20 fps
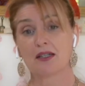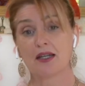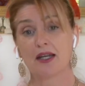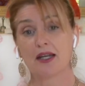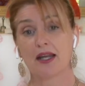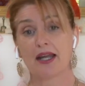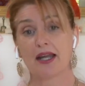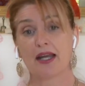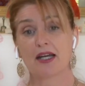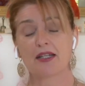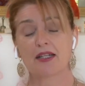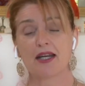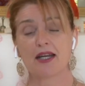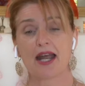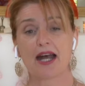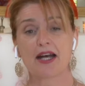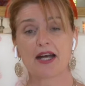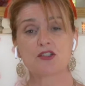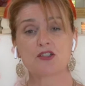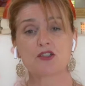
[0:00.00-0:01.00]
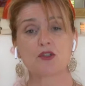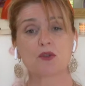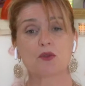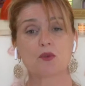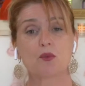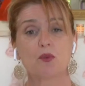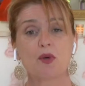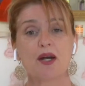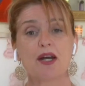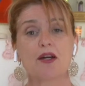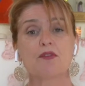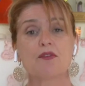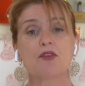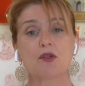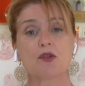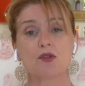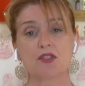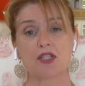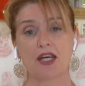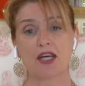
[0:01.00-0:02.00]
And as you're aware of
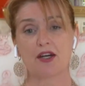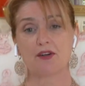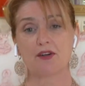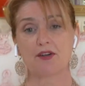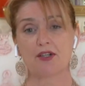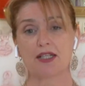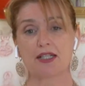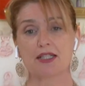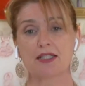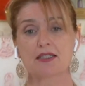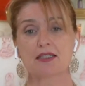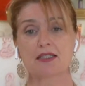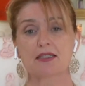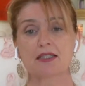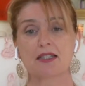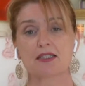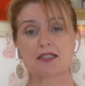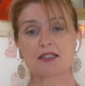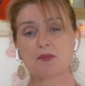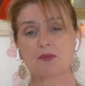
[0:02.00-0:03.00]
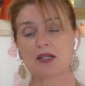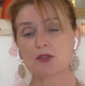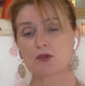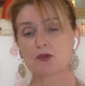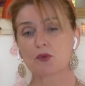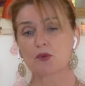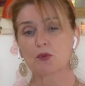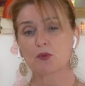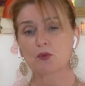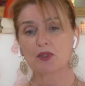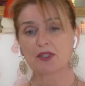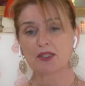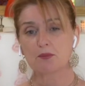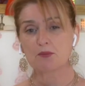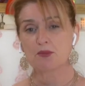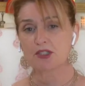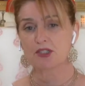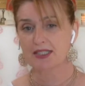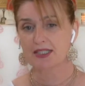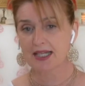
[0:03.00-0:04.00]
those areas that sometimes we're really
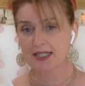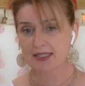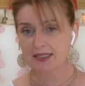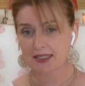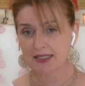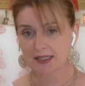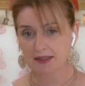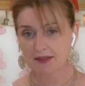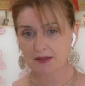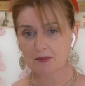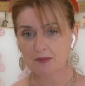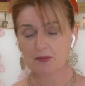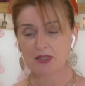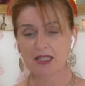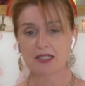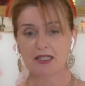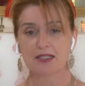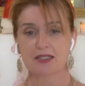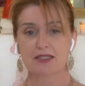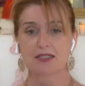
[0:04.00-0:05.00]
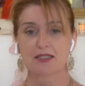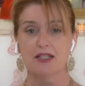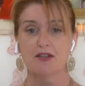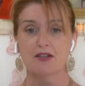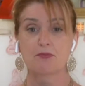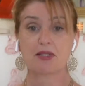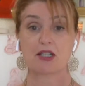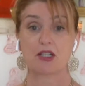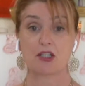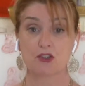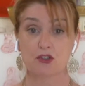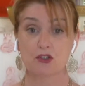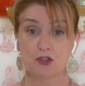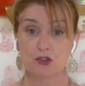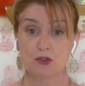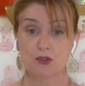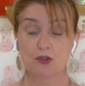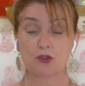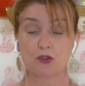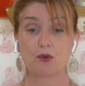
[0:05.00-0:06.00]
protecting because they've been
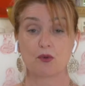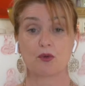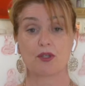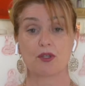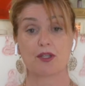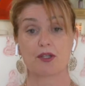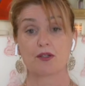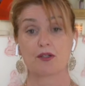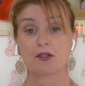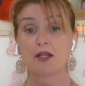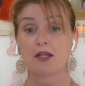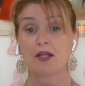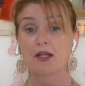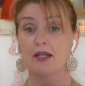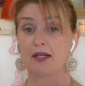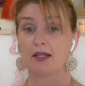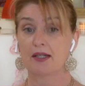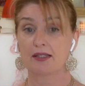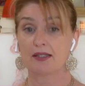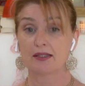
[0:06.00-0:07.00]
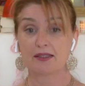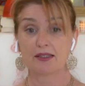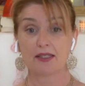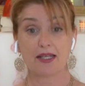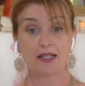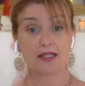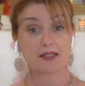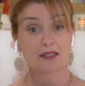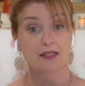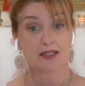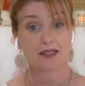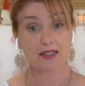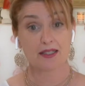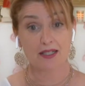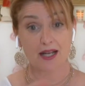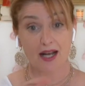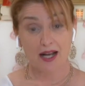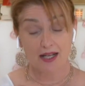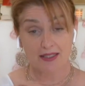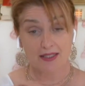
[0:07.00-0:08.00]
injured or they're
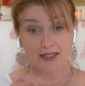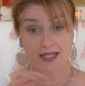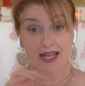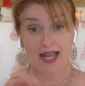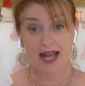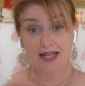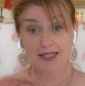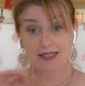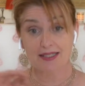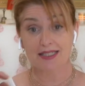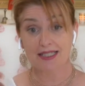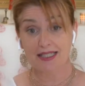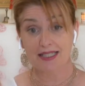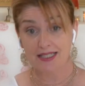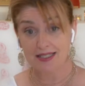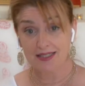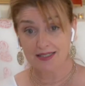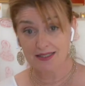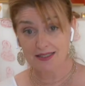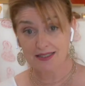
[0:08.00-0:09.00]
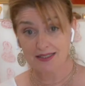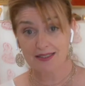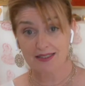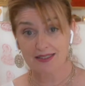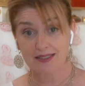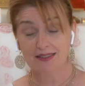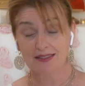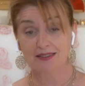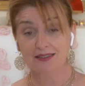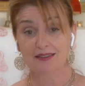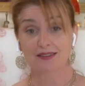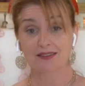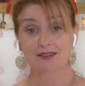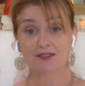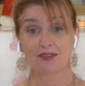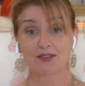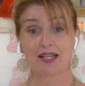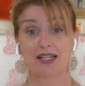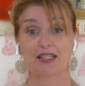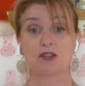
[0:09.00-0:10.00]
at ease,
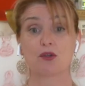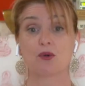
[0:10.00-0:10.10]
right?